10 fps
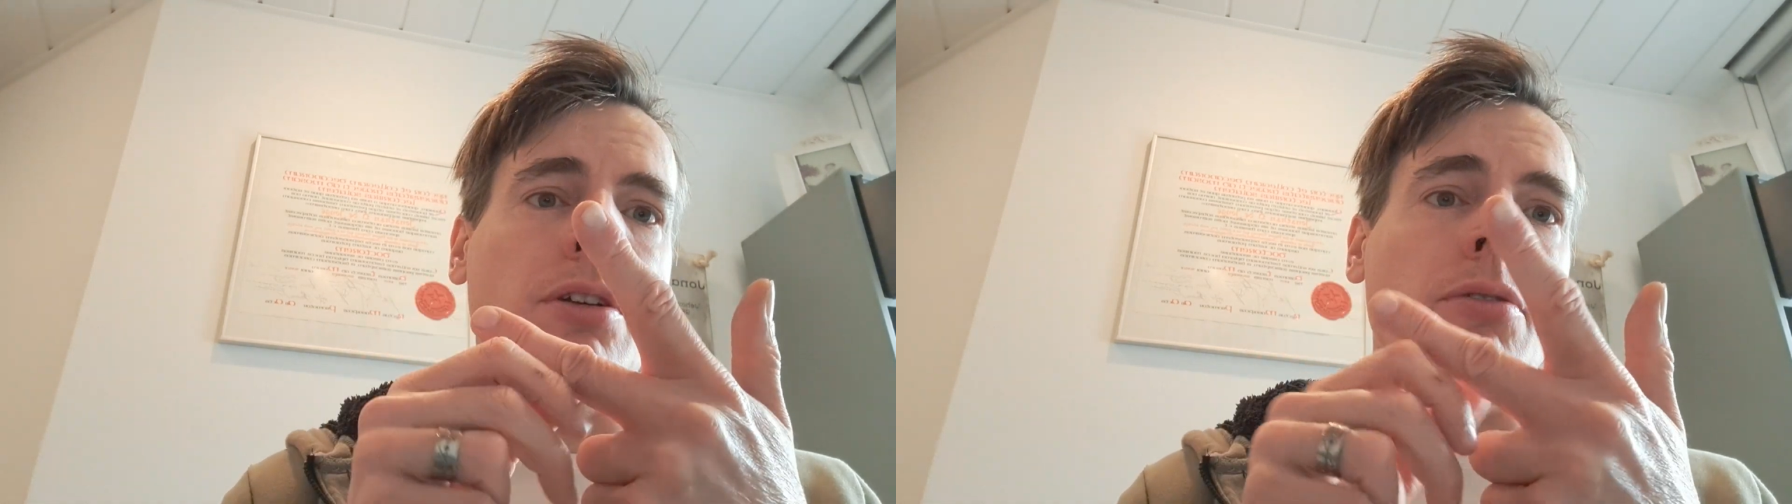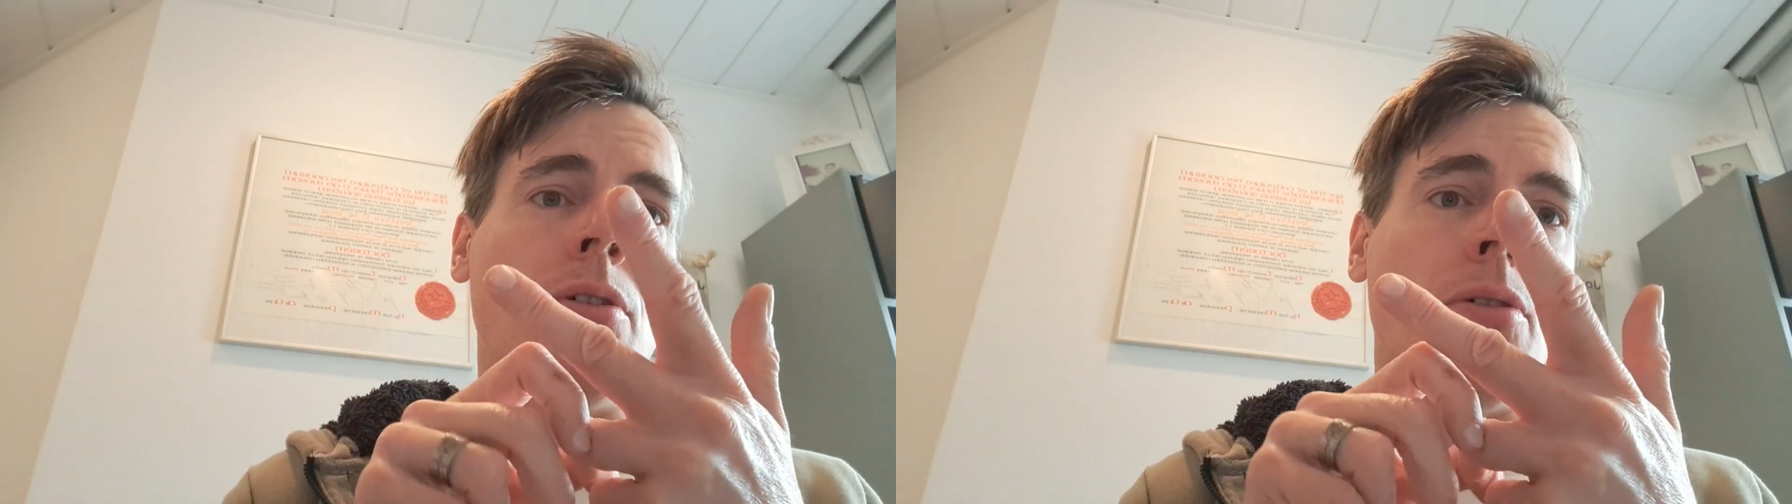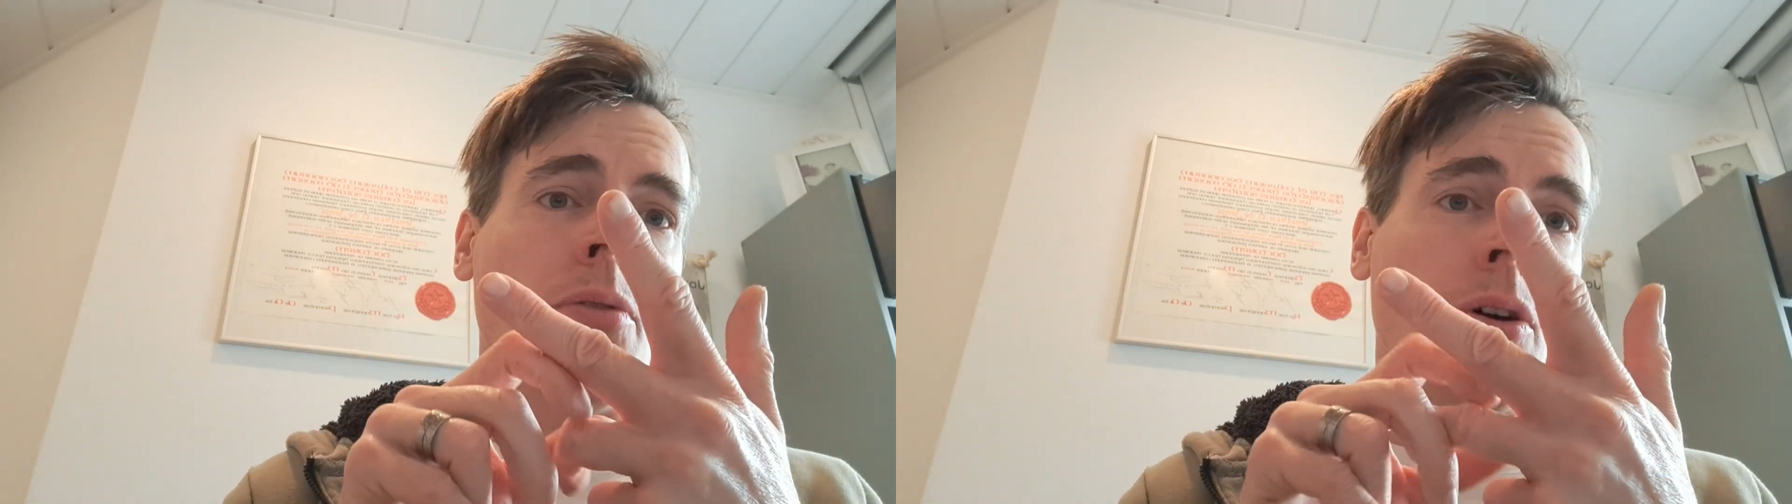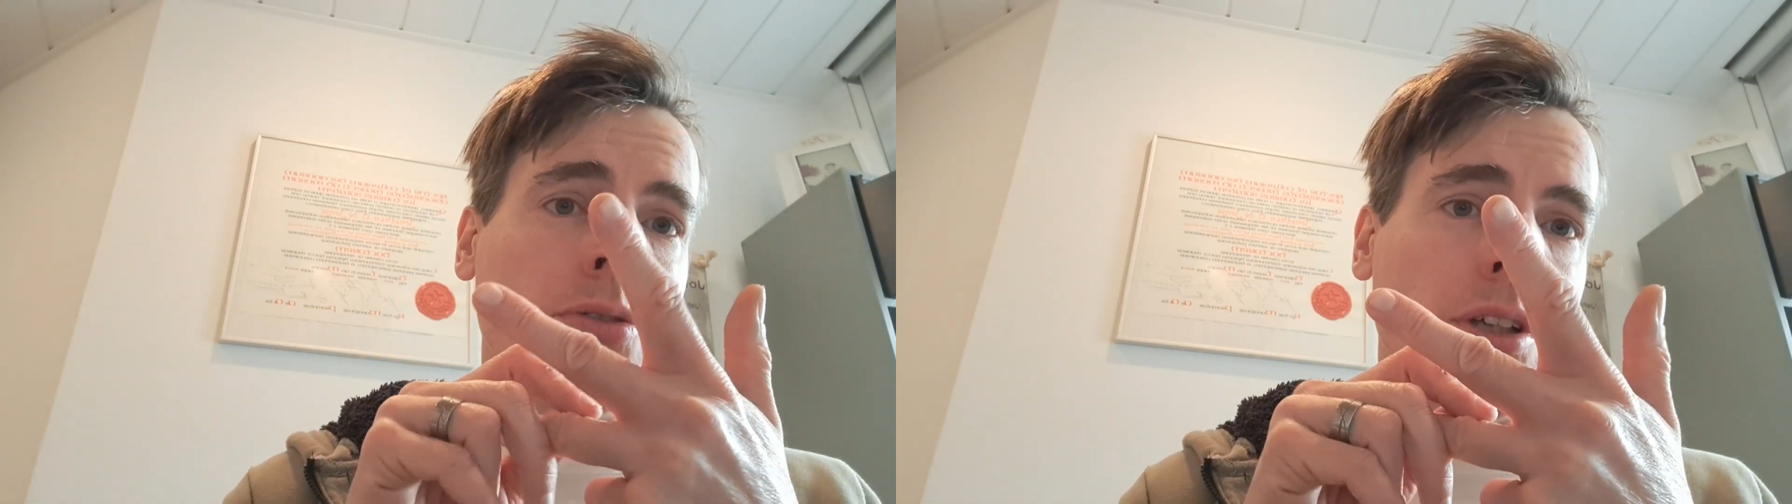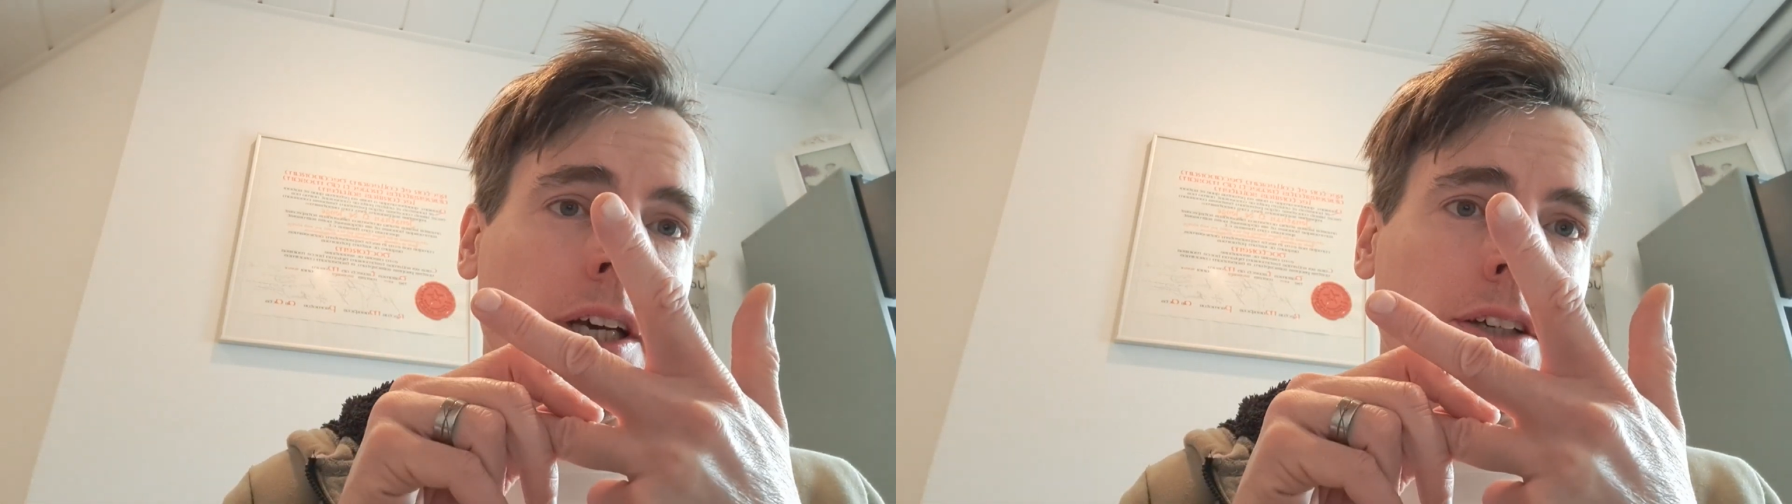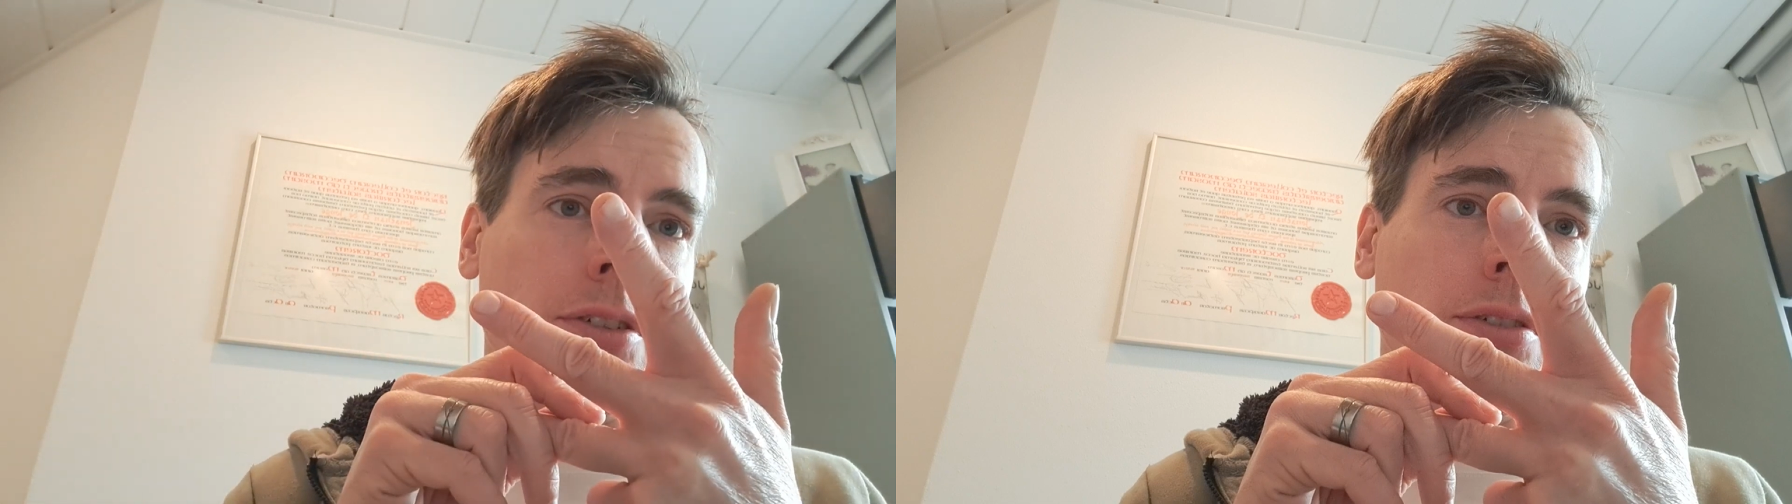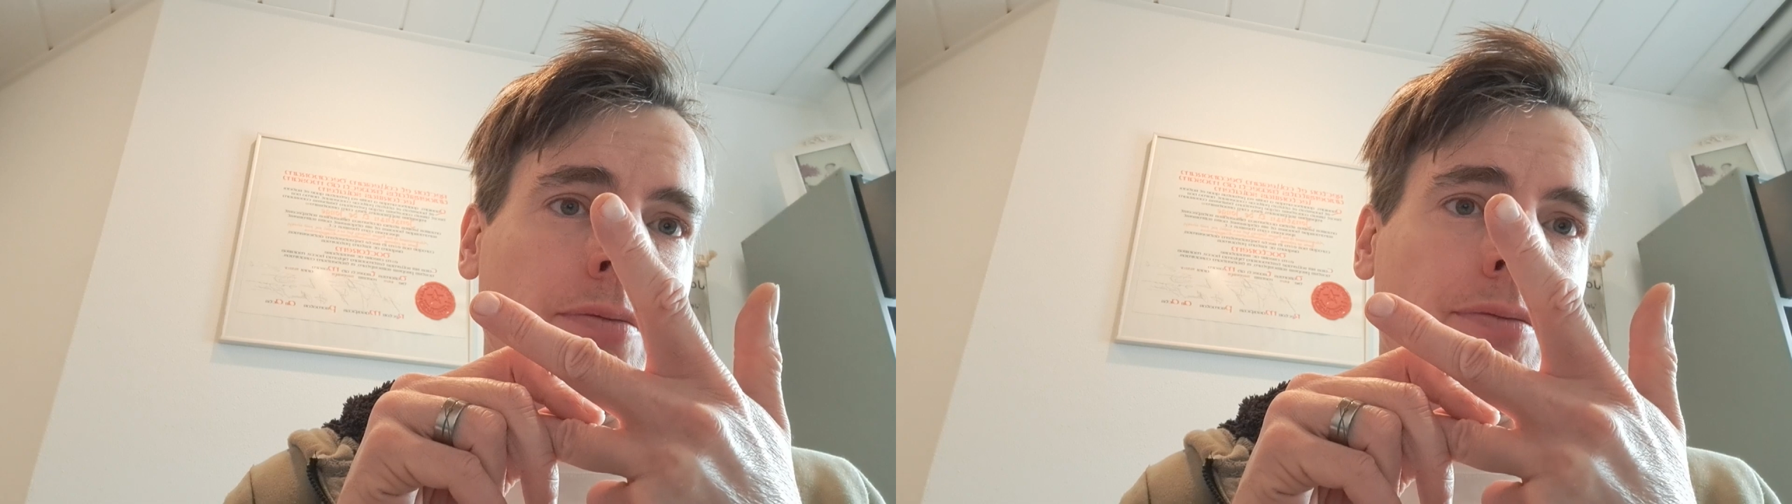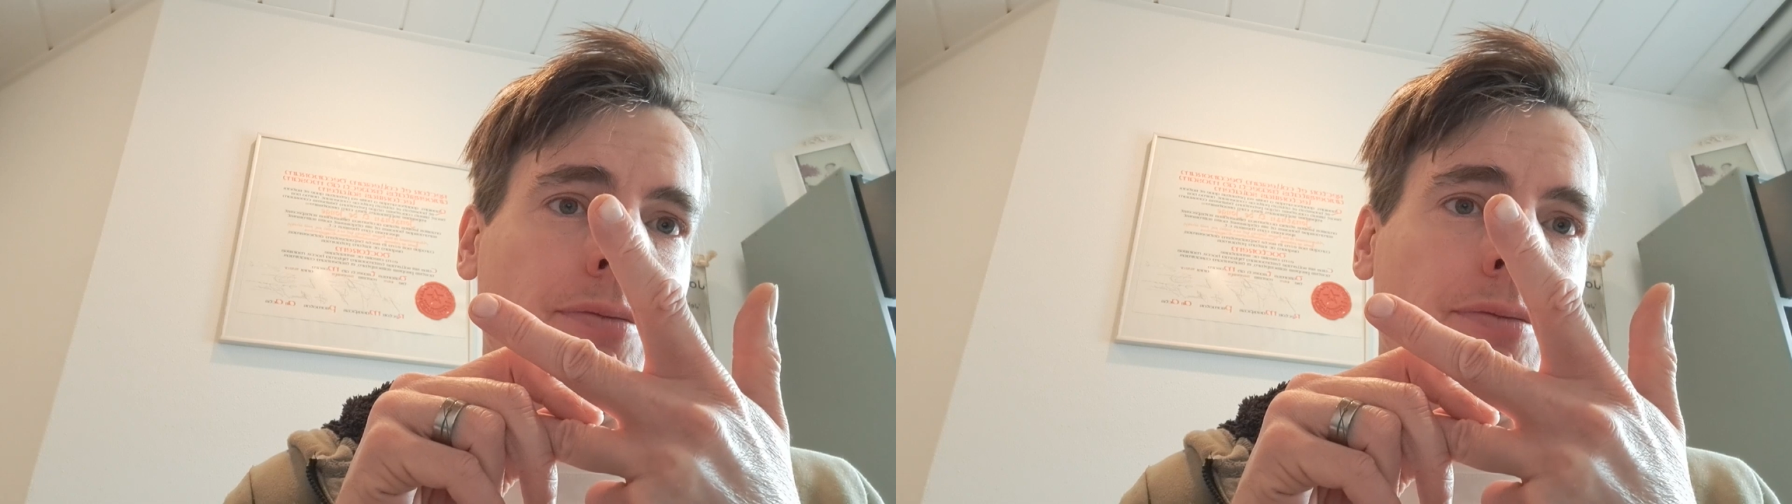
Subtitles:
in road tax,